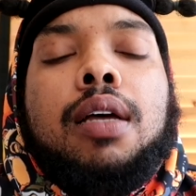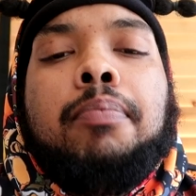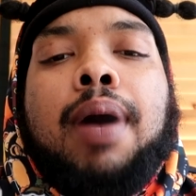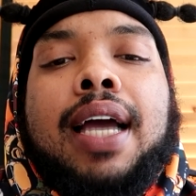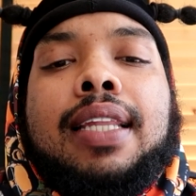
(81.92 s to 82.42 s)

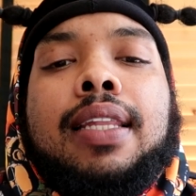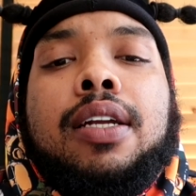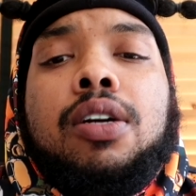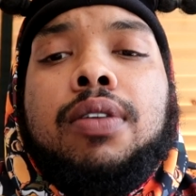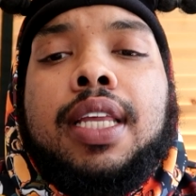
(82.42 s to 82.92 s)
By
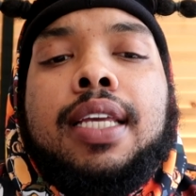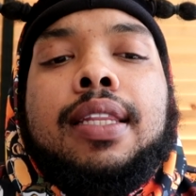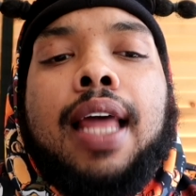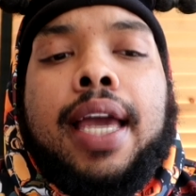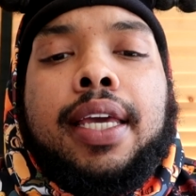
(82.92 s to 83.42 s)
literally
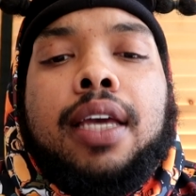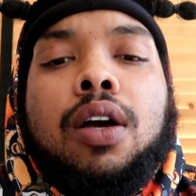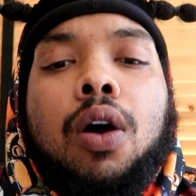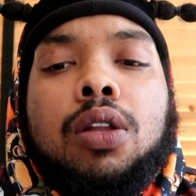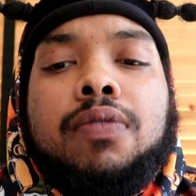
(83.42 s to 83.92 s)
liking
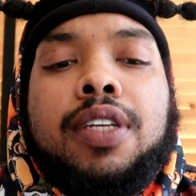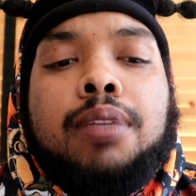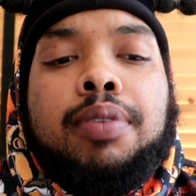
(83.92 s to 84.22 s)
all of their